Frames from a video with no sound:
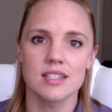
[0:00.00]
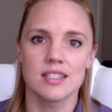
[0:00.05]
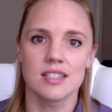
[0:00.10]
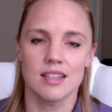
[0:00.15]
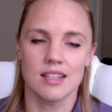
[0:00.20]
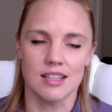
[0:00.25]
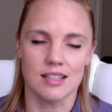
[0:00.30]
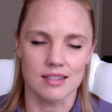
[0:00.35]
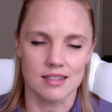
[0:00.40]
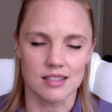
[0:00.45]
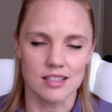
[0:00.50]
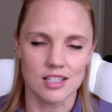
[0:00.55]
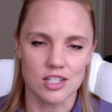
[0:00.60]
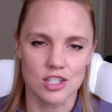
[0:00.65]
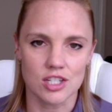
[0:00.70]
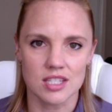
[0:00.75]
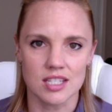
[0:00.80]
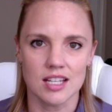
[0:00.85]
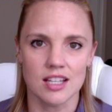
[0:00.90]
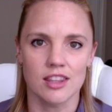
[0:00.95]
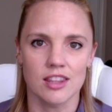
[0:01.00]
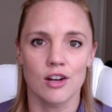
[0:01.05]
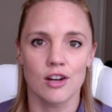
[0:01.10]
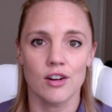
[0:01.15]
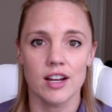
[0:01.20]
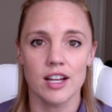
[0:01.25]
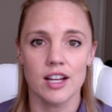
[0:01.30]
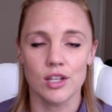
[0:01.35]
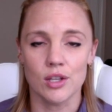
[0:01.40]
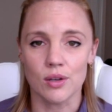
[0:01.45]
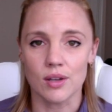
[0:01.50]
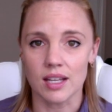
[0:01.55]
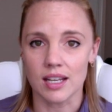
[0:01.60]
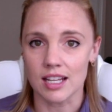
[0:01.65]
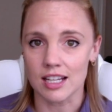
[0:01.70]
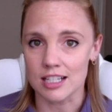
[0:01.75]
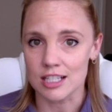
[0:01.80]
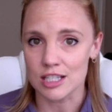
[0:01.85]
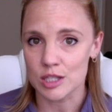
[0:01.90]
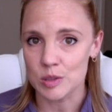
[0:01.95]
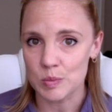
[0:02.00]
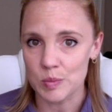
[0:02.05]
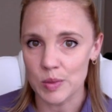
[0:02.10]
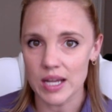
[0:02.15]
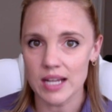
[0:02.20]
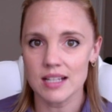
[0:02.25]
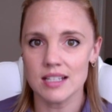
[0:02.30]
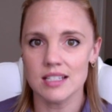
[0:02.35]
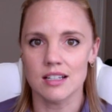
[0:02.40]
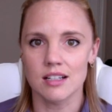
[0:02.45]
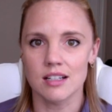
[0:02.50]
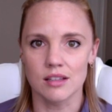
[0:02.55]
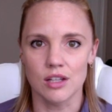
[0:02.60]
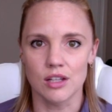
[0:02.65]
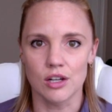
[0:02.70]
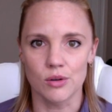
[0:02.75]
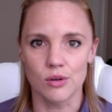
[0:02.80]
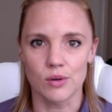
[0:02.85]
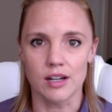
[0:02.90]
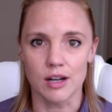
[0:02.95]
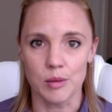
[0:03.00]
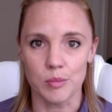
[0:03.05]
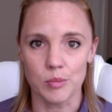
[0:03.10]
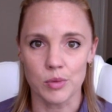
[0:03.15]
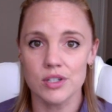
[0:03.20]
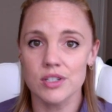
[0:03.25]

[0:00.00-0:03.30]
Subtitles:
the insulation's not that great, you can expect a lower number,